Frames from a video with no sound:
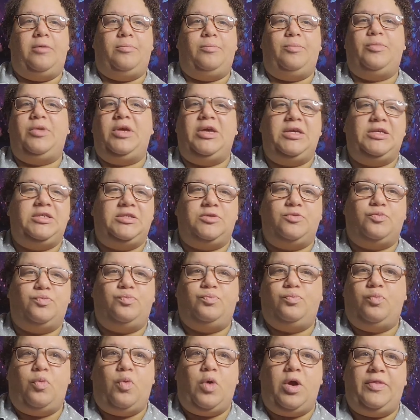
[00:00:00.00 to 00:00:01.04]
is
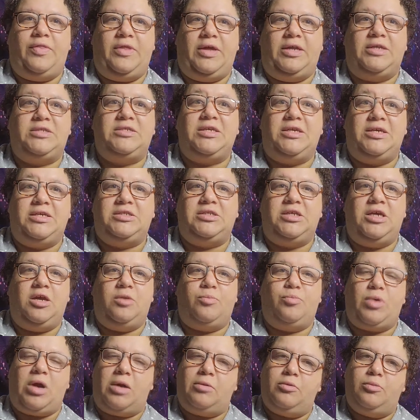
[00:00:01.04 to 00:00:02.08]
one that's easy
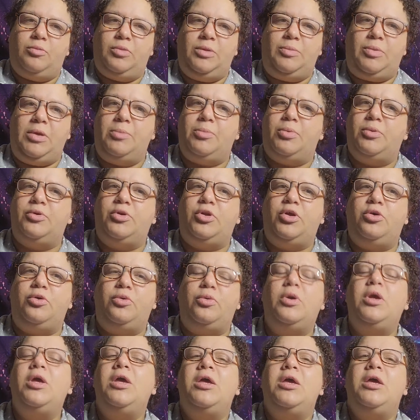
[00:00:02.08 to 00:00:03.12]
and probably people do
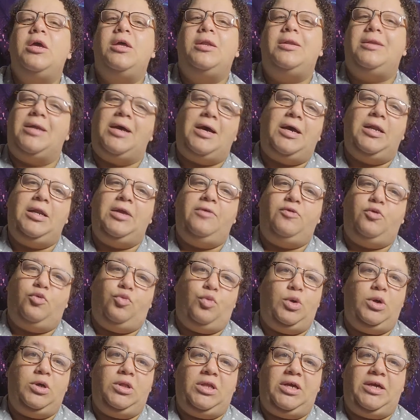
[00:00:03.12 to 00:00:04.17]
not even
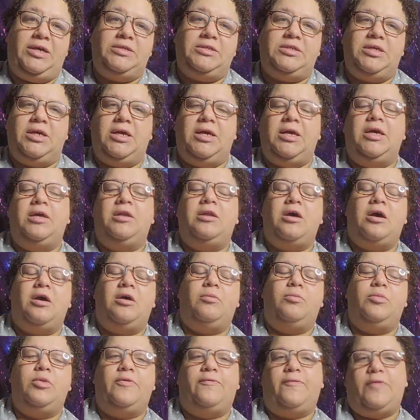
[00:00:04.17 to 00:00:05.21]
realizing it.
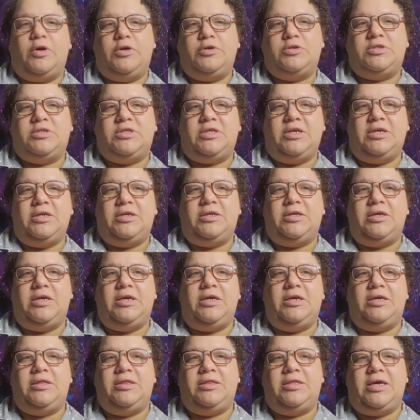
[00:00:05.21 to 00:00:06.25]
The first thing
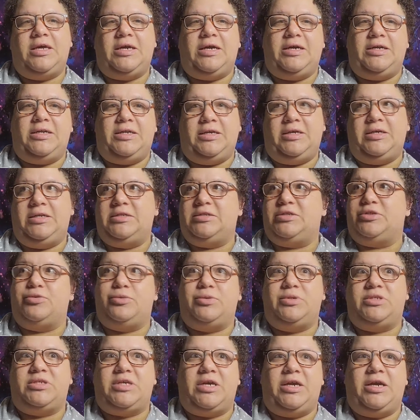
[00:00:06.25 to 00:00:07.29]
that I did as soon
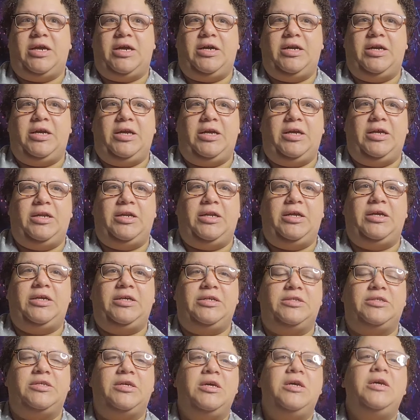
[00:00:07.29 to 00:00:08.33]
as I got in
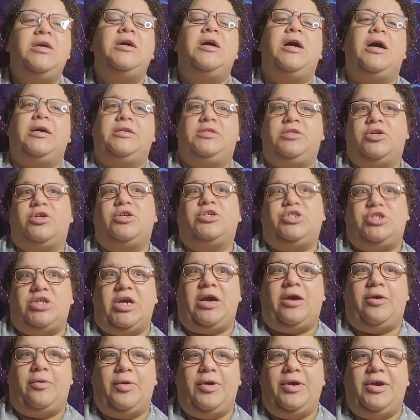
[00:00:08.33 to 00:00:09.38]
is I took a
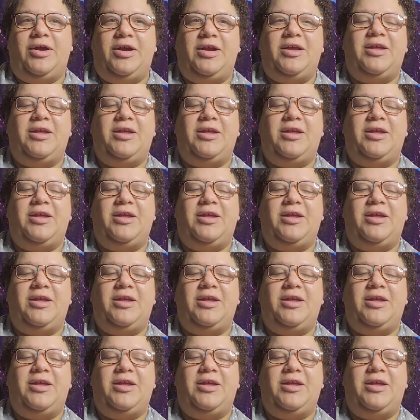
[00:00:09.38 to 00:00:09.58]
shower